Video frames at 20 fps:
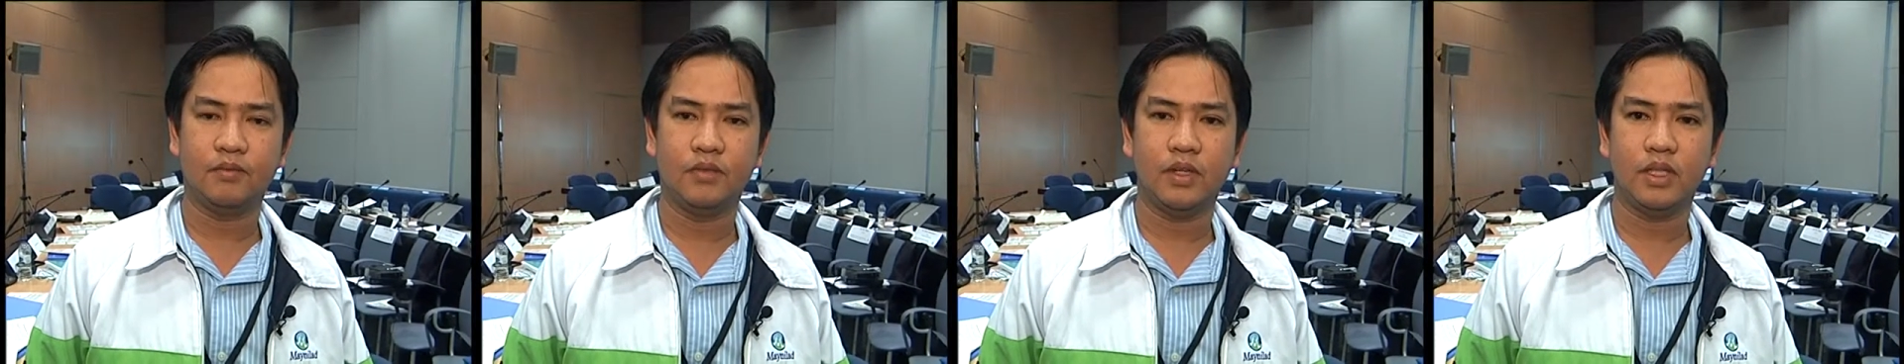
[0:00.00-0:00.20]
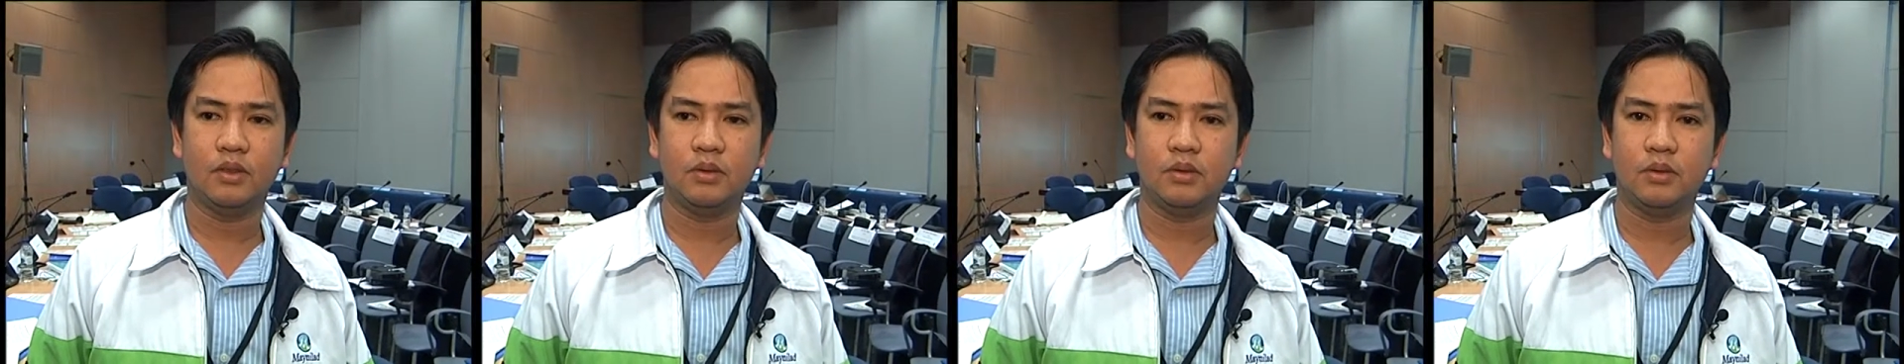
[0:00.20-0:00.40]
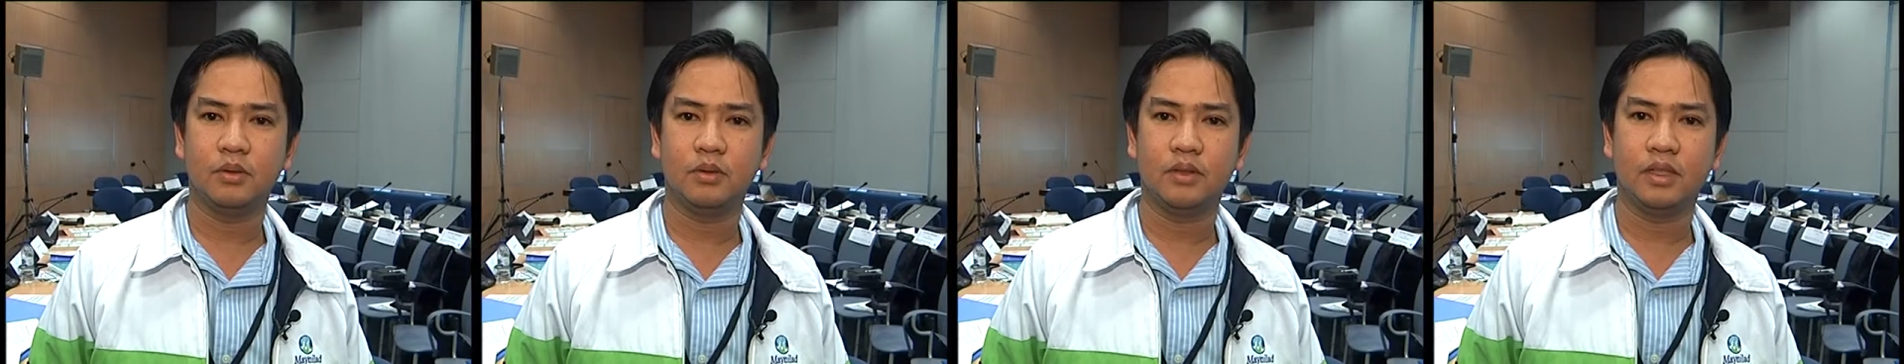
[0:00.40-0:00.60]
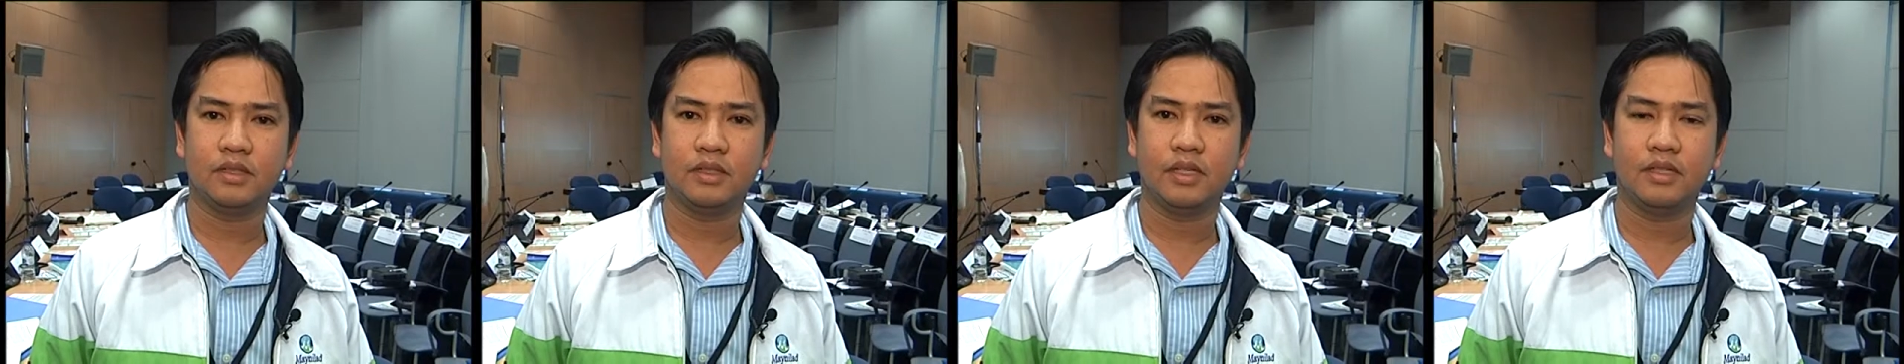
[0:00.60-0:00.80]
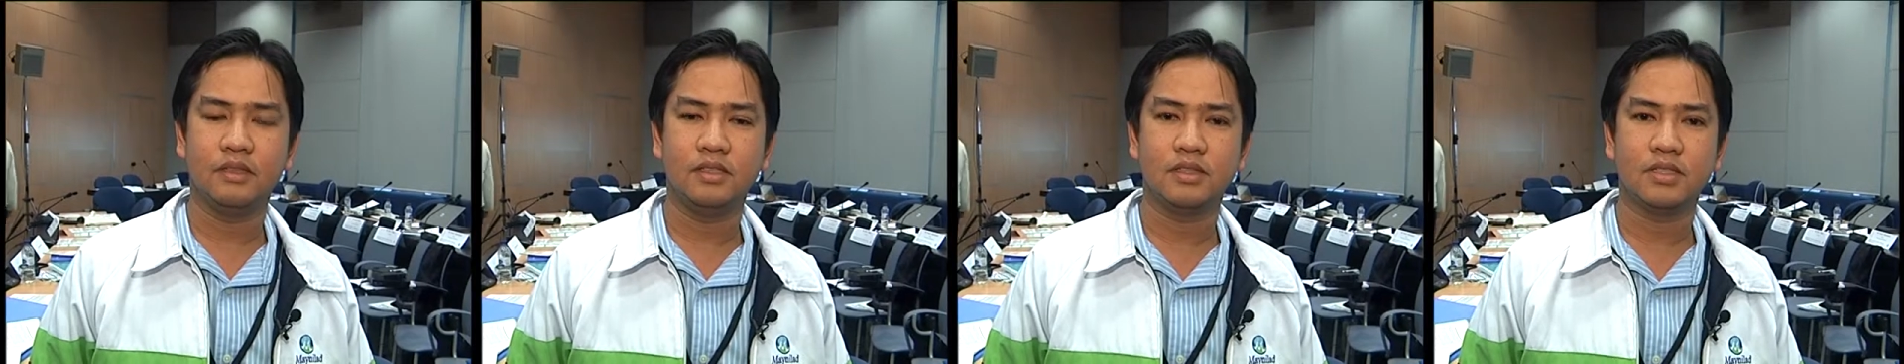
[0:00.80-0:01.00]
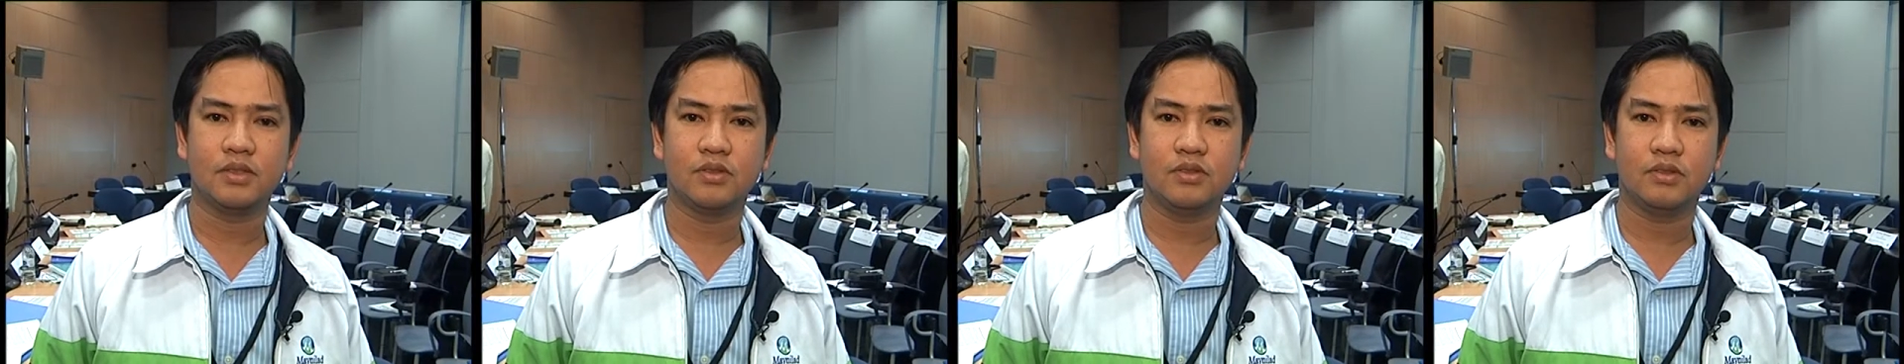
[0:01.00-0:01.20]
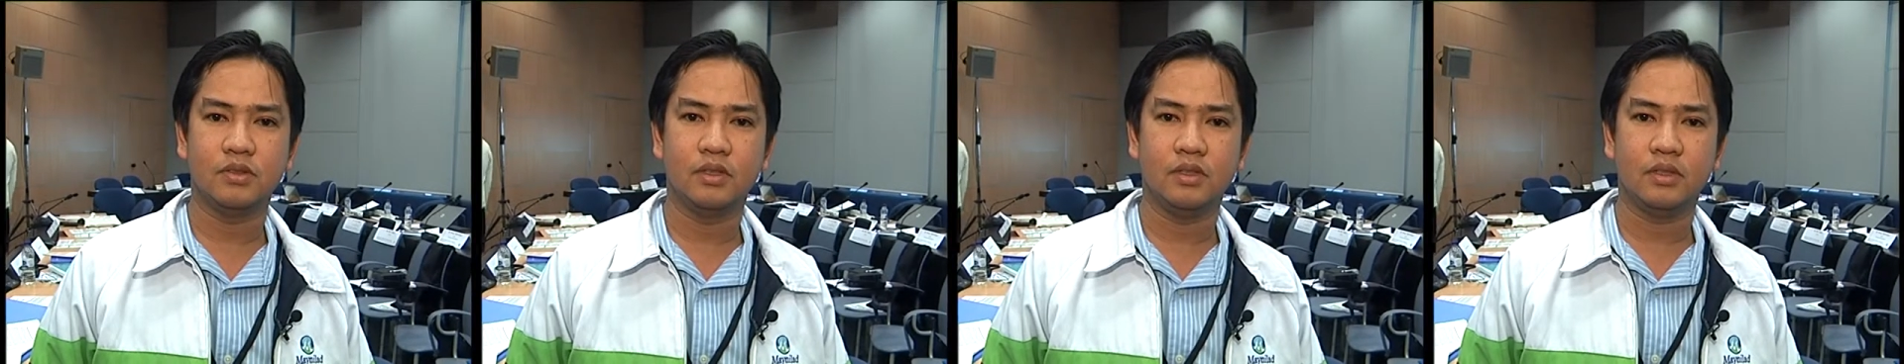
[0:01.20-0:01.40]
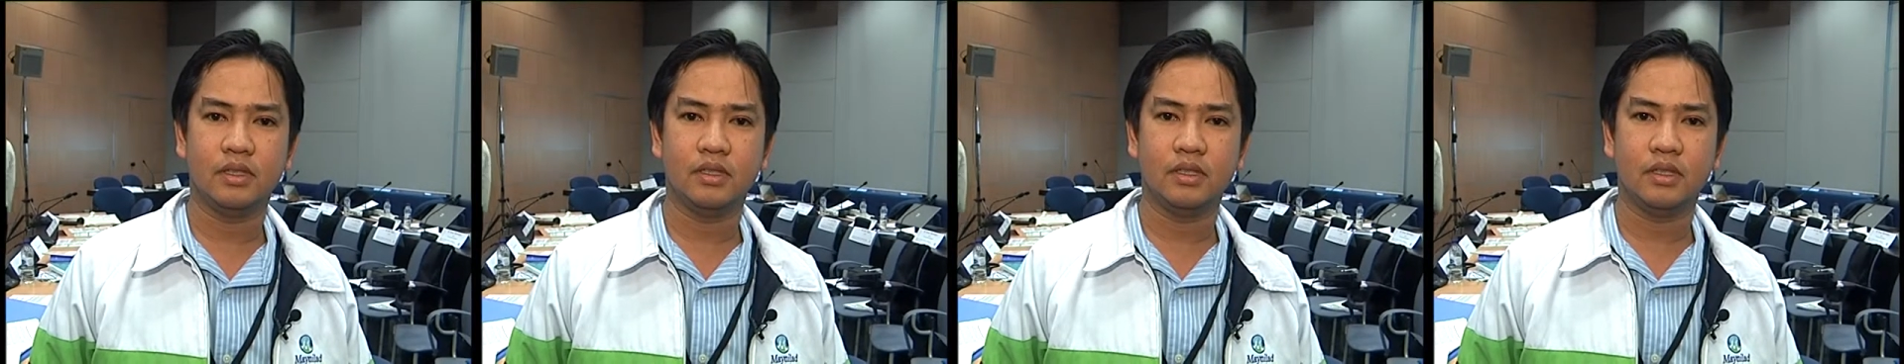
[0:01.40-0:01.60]
fellow attendees should
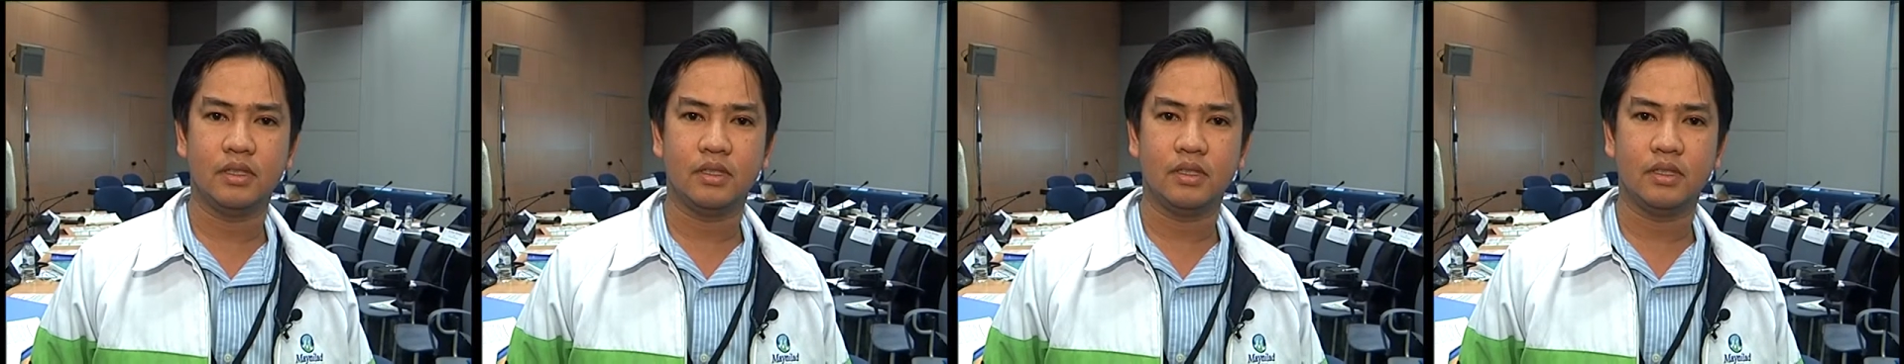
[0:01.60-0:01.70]
learn